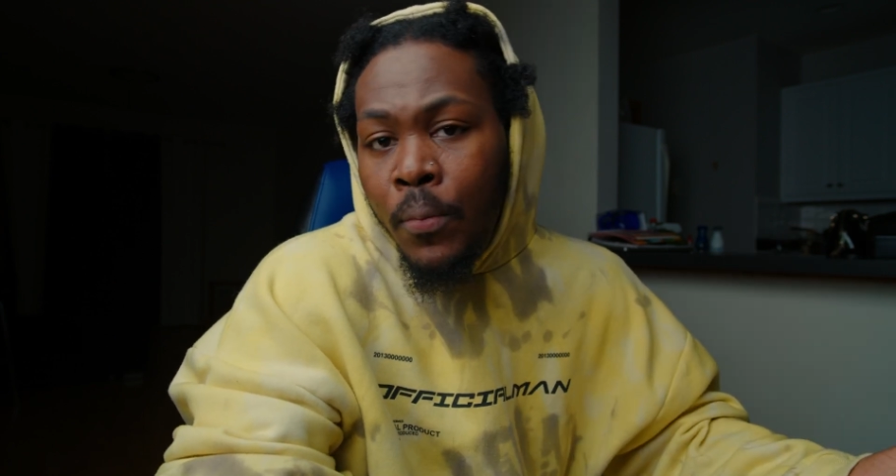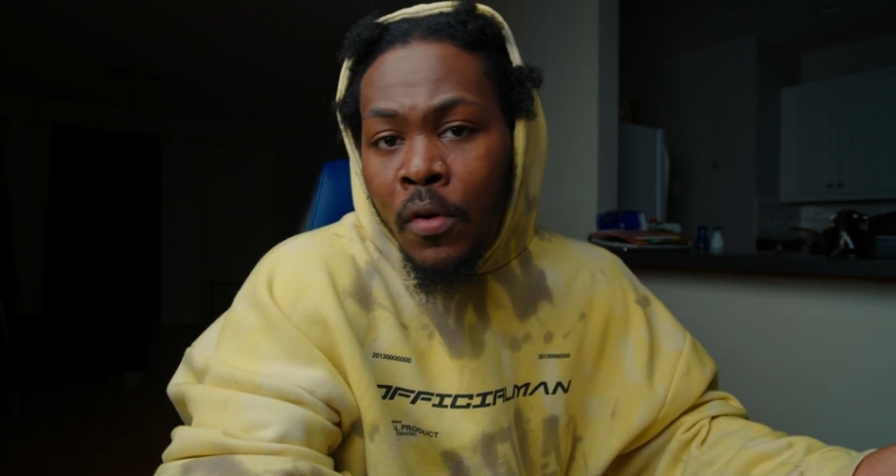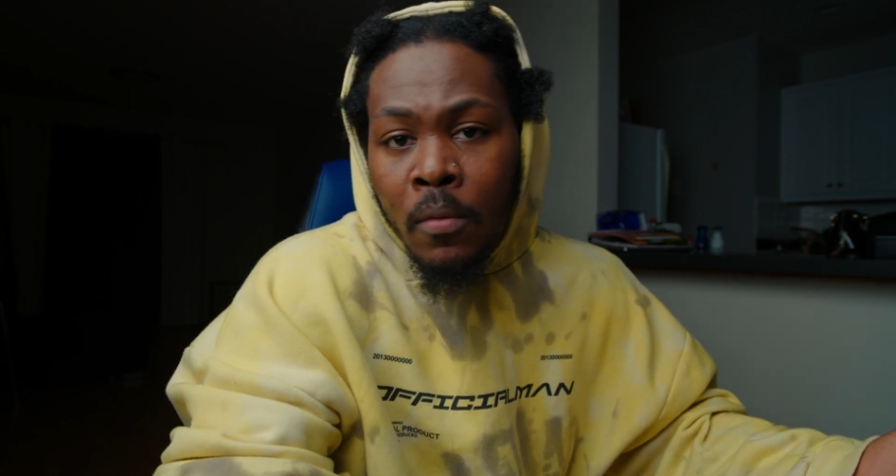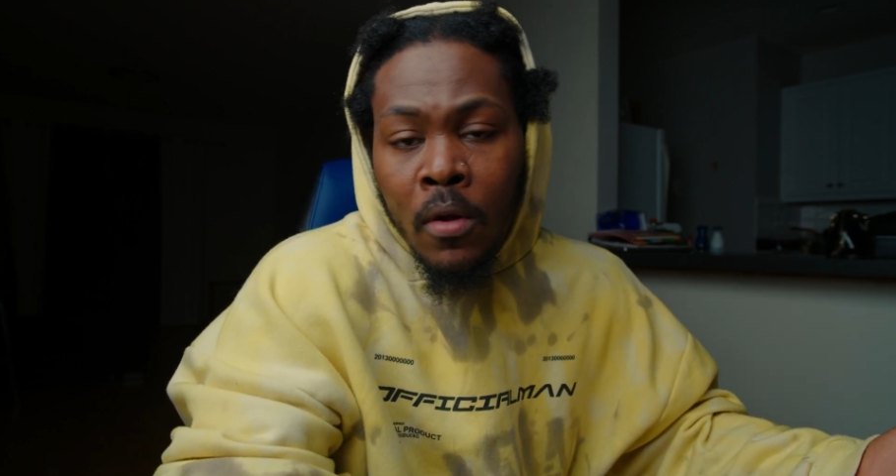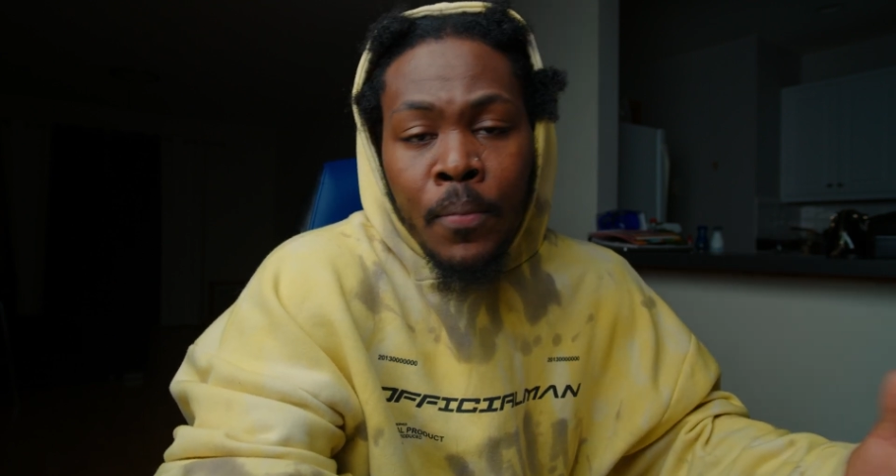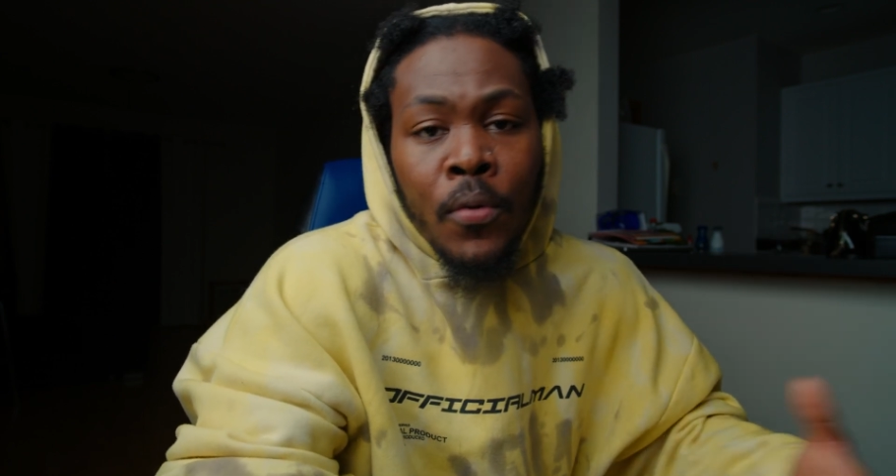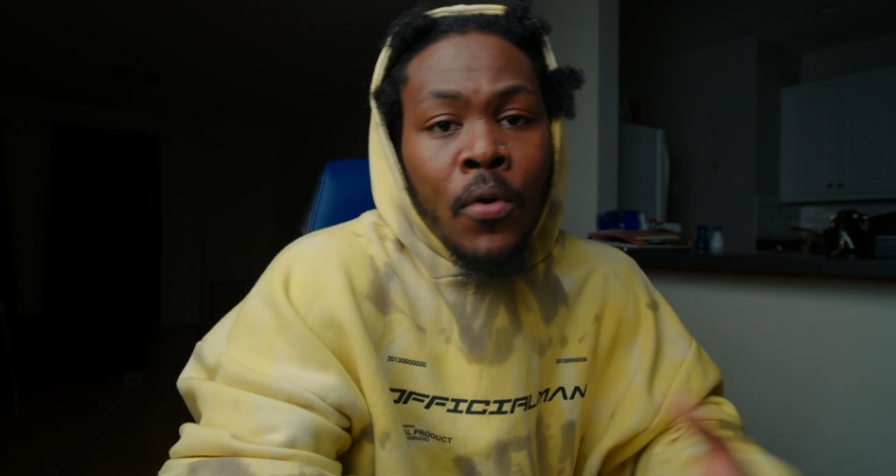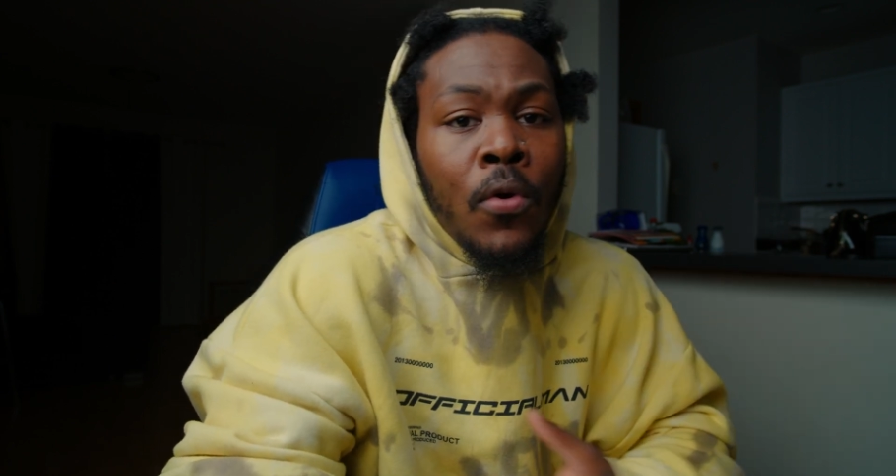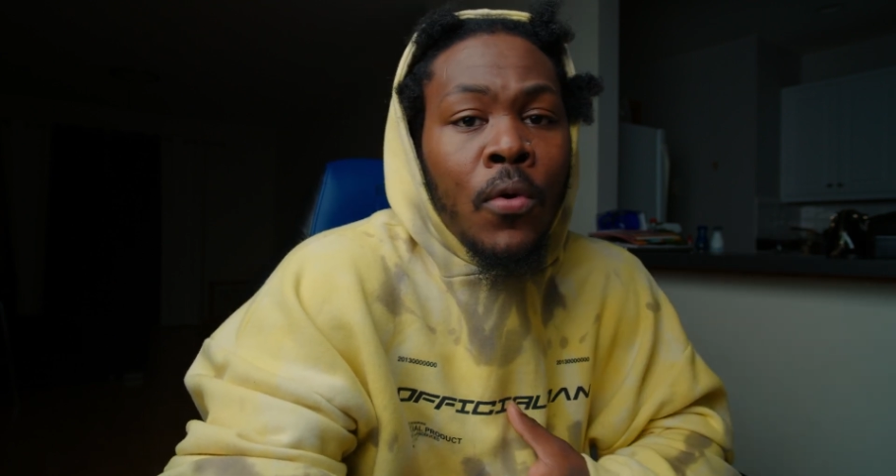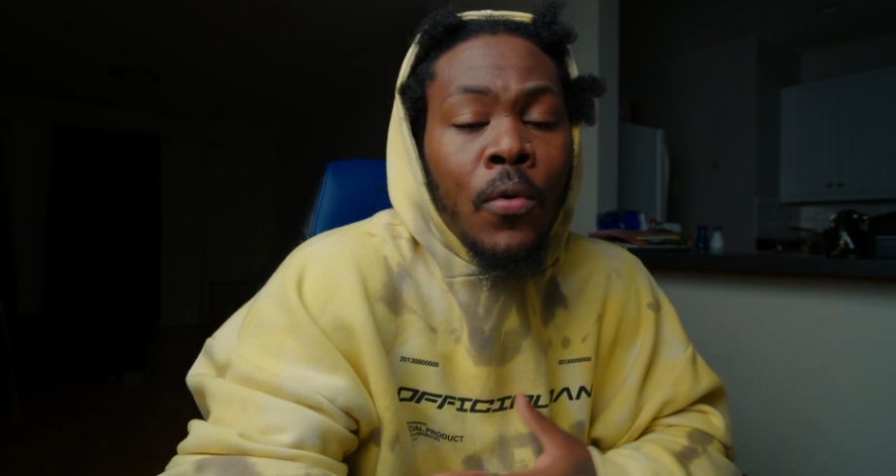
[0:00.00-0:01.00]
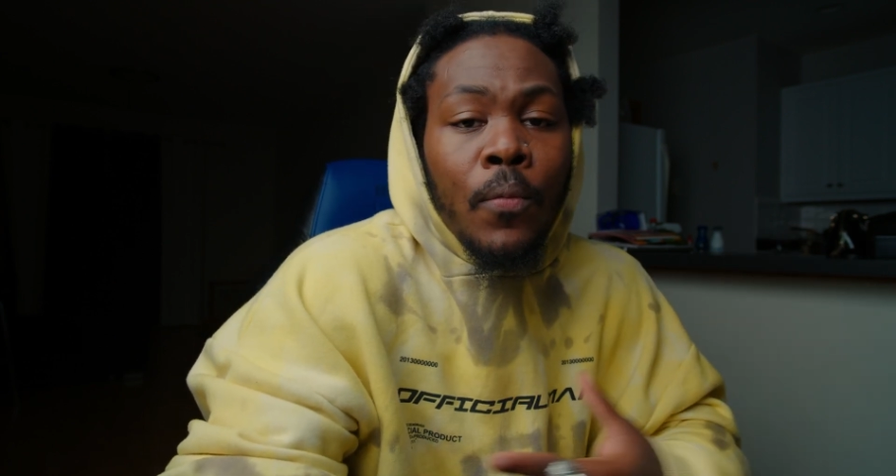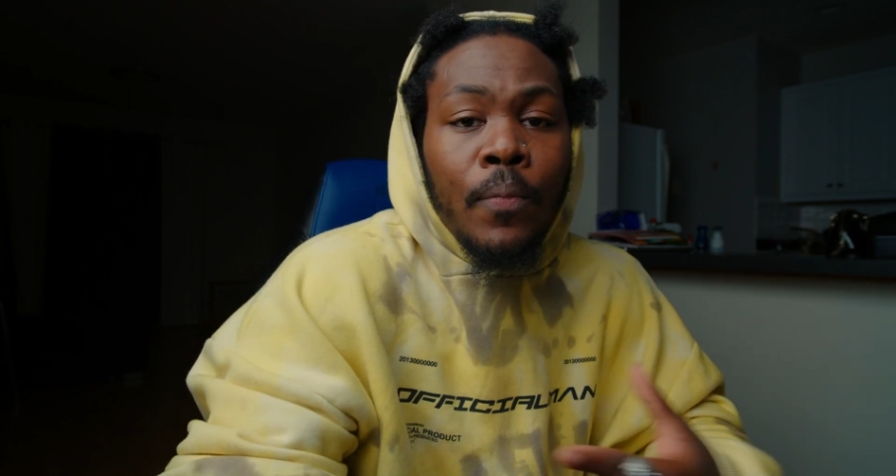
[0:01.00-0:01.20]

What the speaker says: Premiere Pro,